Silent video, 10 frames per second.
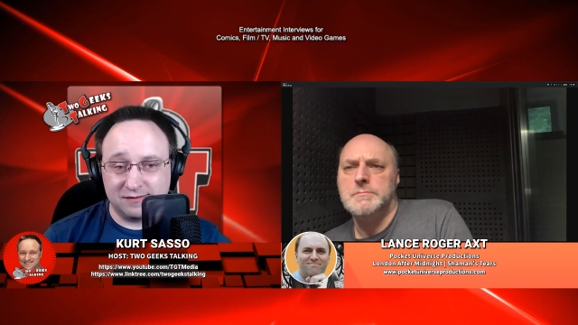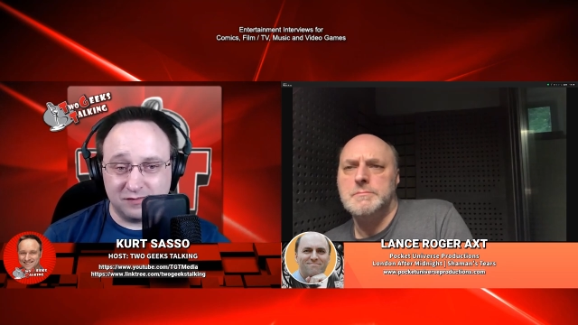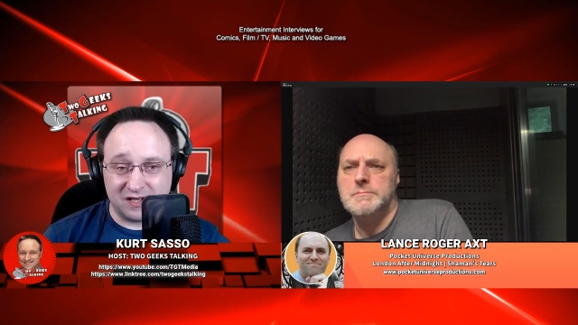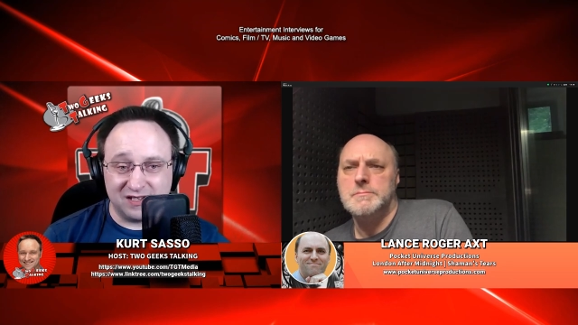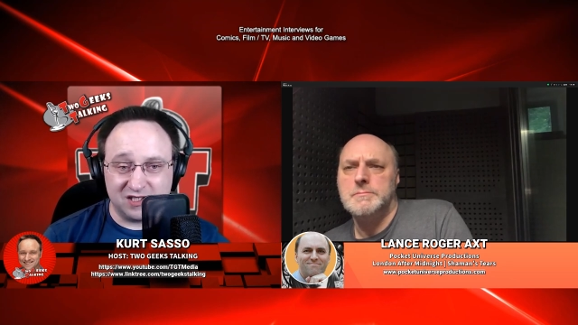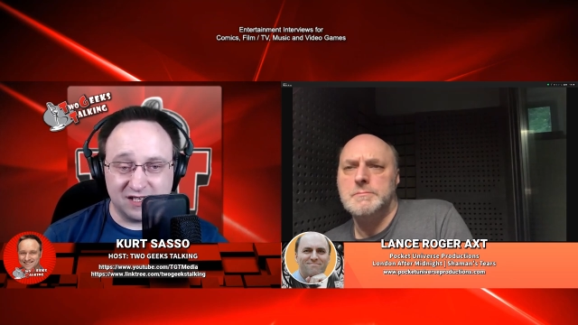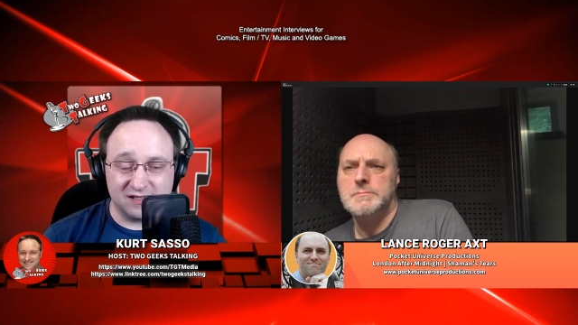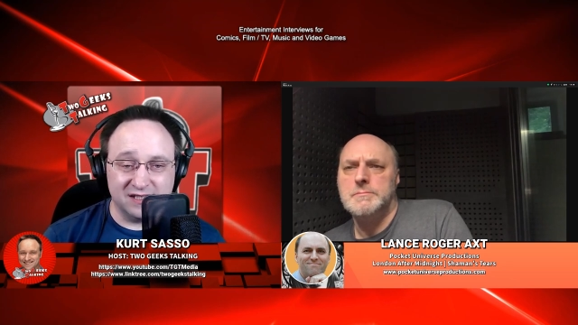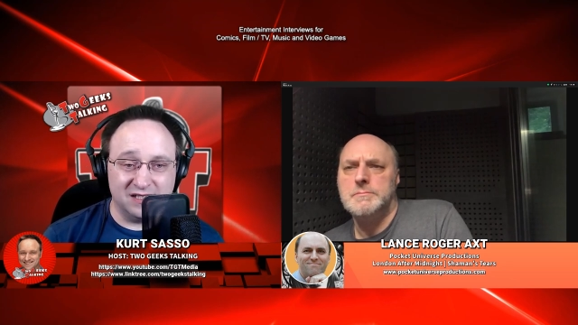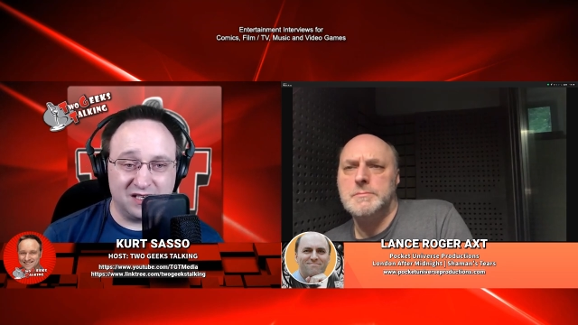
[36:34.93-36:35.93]
Speaker 1: with each other
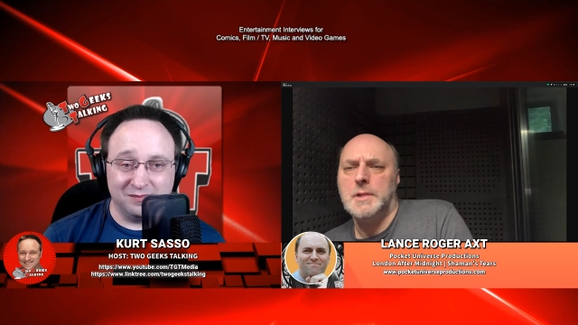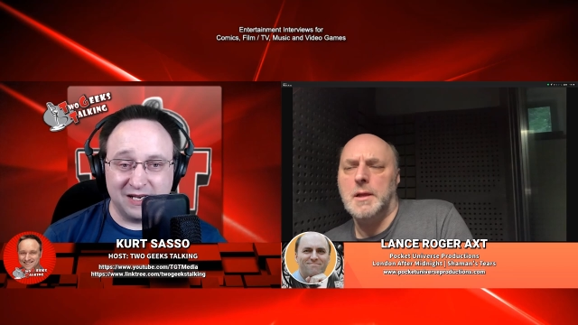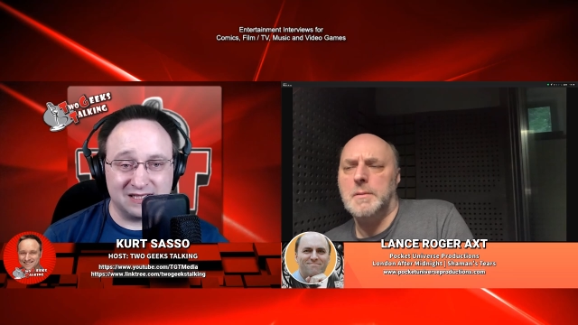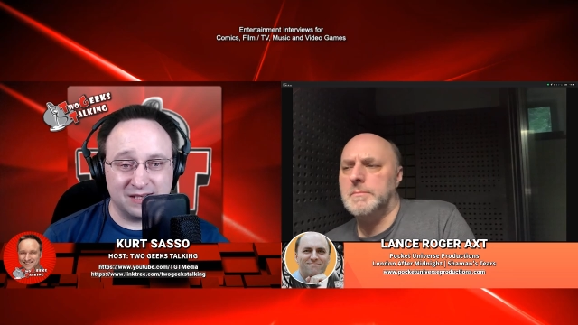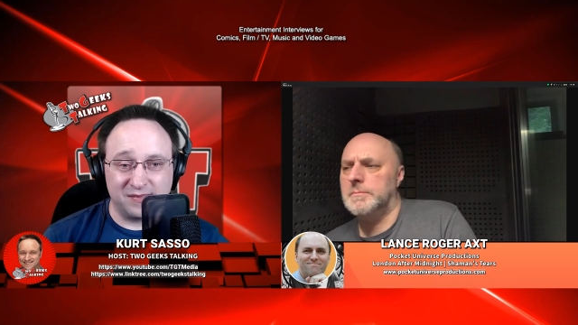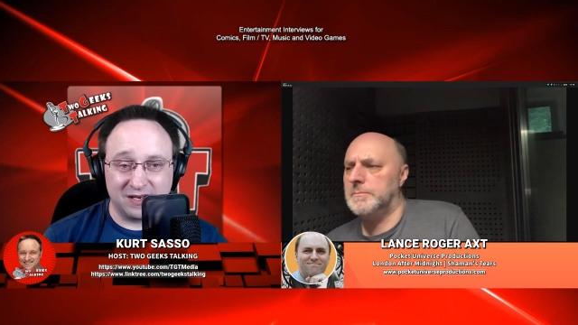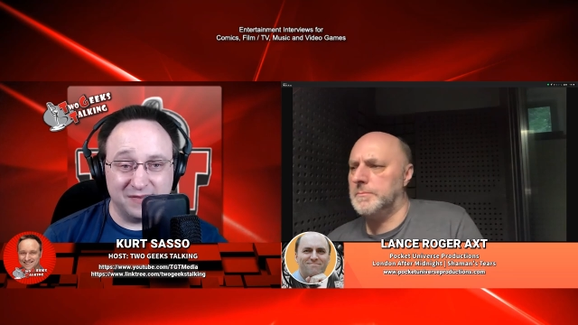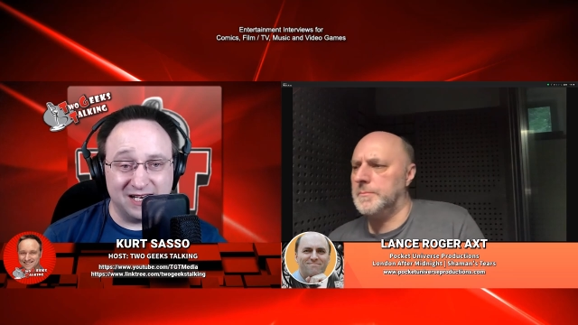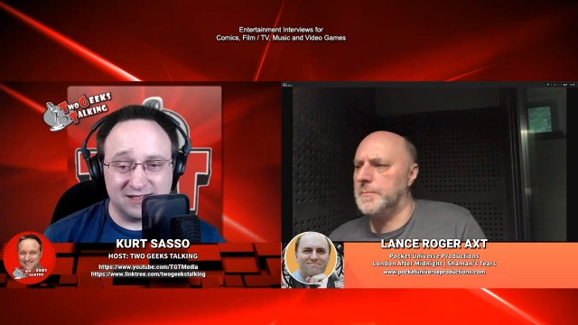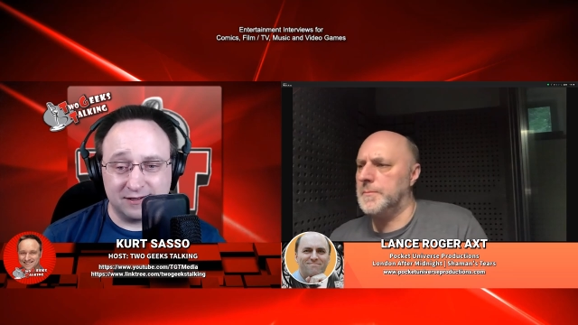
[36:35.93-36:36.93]
and you can make something
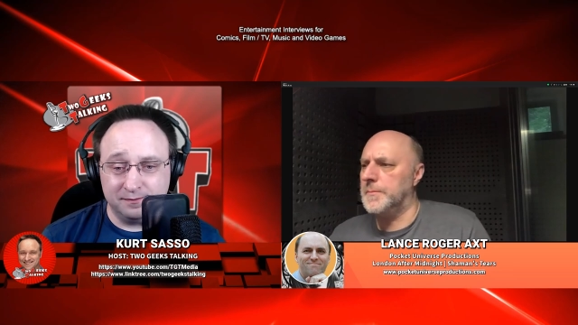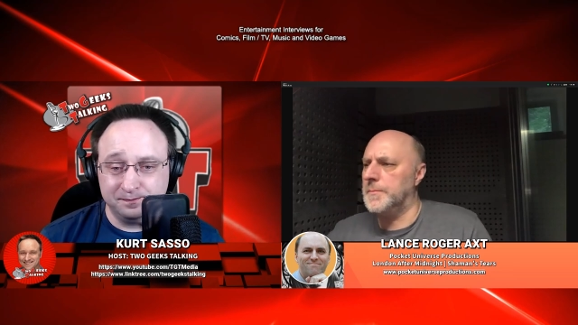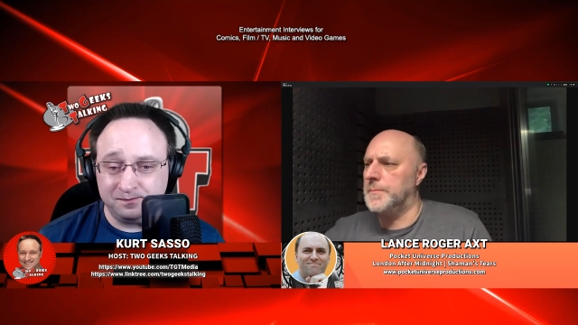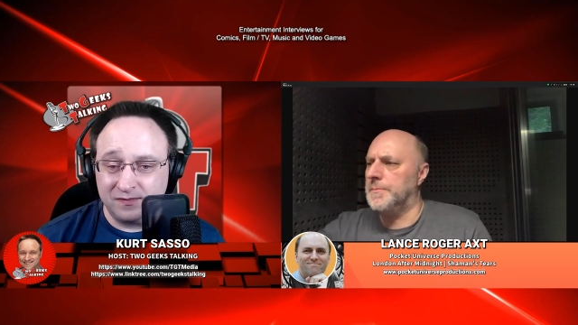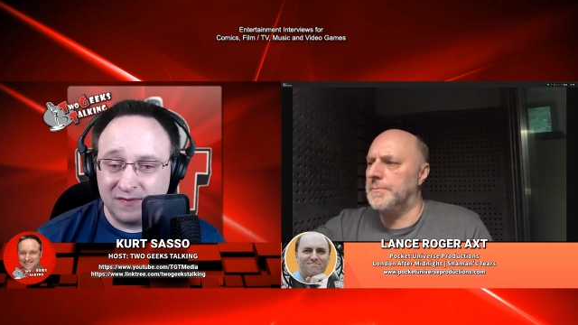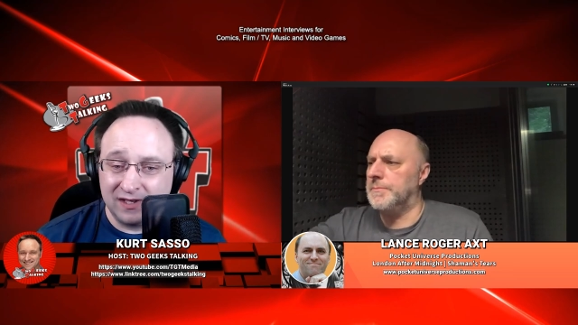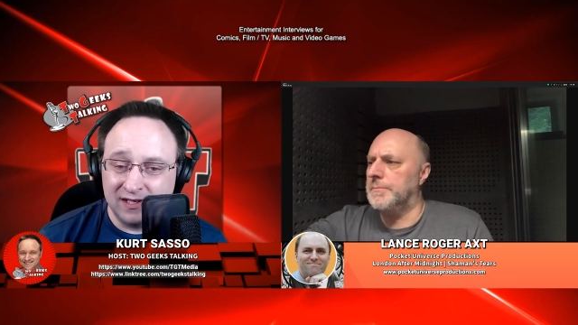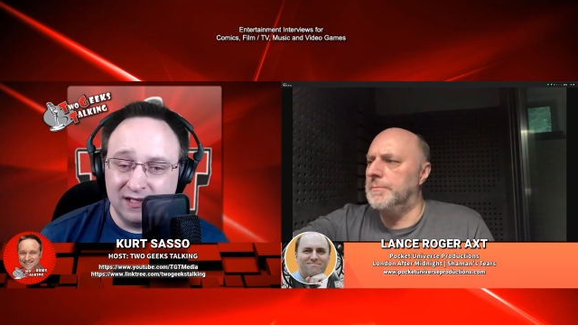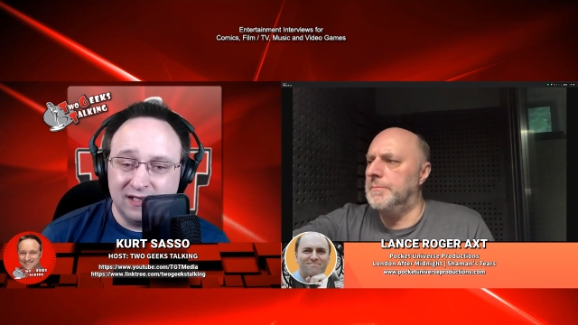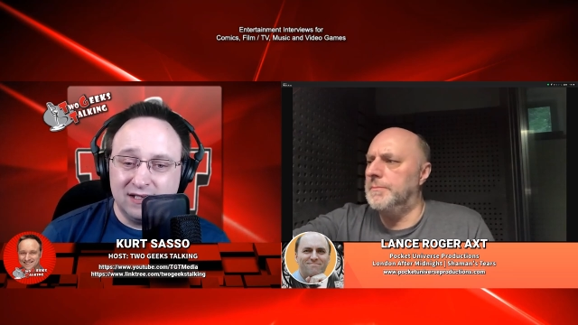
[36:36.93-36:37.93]
amazing
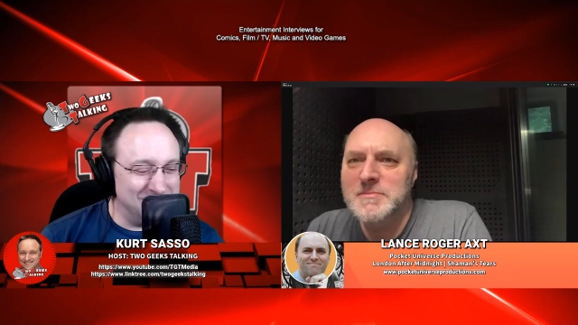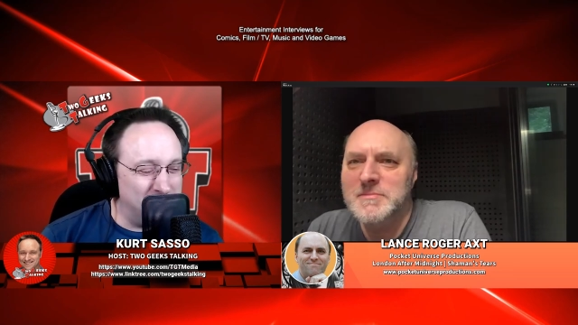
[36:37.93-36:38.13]
Mm-hmm.